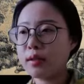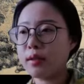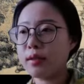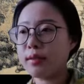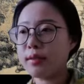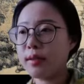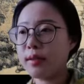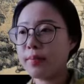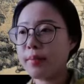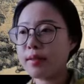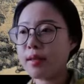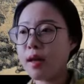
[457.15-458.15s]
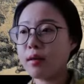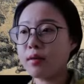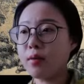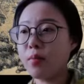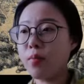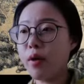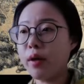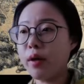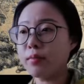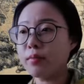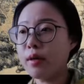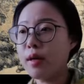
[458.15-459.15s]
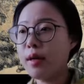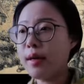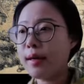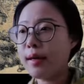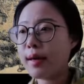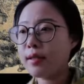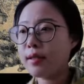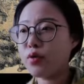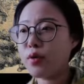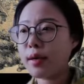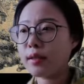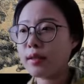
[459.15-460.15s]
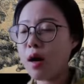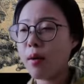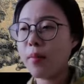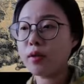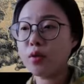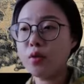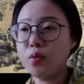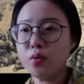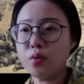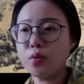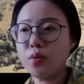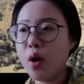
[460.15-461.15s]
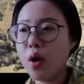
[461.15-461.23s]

a scene based on the poem Cataract on Mountain Lu,